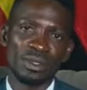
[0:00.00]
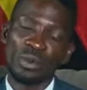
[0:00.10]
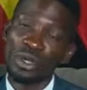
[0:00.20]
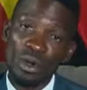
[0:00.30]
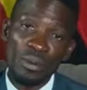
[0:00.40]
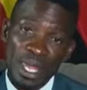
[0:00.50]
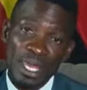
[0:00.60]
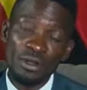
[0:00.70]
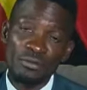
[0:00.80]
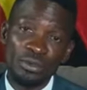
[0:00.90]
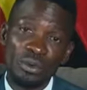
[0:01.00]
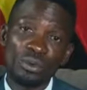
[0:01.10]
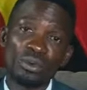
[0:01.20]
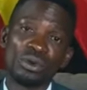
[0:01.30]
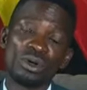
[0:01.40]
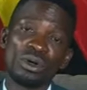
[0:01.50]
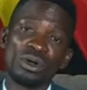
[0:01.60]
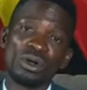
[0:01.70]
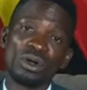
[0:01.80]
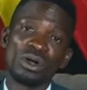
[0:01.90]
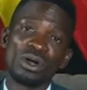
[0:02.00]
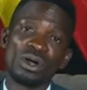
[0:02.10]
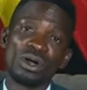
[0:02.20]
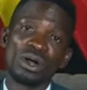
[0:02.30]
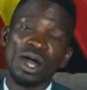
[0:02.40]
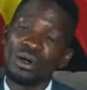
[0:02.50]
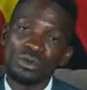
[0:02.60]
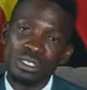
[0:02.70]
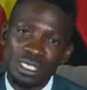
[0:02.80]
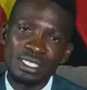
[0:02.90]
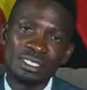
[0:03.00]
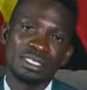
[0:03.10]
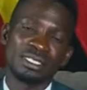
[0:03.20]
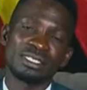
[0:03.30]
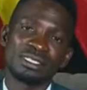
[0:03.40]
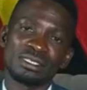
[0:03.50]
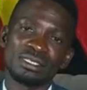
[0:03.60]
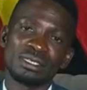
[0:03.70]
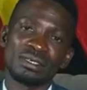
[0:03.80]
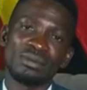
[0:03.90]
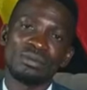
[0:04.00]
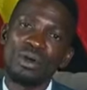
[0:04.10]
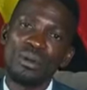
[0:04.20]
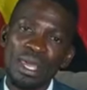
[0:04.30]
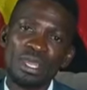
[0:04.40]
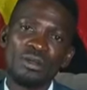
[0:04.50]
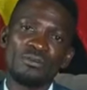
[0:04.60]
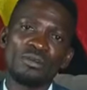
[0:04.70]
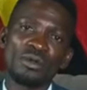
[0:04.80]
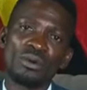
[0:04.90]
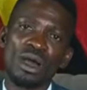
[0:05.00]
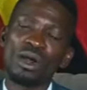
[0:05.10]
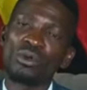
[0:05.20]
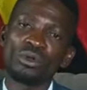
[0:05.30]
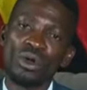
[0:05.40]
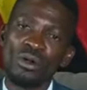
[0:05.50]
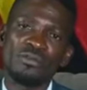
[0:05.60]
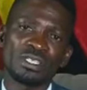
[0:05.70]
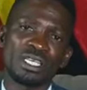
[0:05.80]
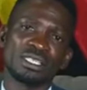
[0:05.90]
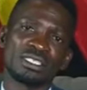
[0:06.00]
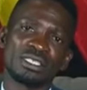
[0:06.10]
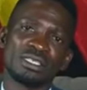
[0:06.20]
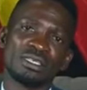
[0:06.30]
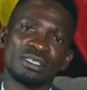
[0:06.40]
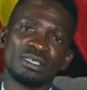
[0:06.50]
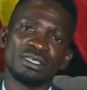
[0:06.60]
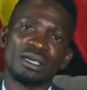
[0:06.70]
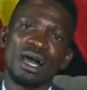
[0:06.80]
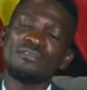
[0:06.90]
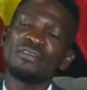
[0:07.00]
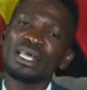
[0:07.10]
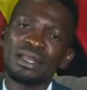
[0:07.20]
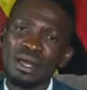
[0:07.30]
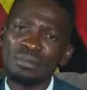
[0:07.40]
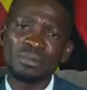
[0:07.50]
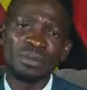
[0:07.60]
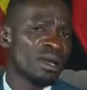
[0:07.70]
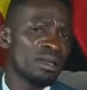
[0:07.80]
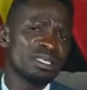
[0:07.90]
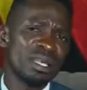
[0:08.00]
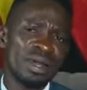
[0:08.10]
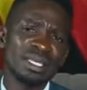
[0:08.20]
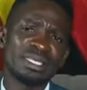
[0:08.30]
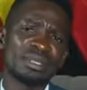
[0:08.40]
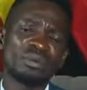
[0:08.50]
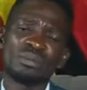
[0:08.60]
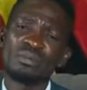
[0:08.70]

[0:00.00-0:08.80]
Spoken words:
We know many of you are good citizens. We know many of you are good officers. I've interacted with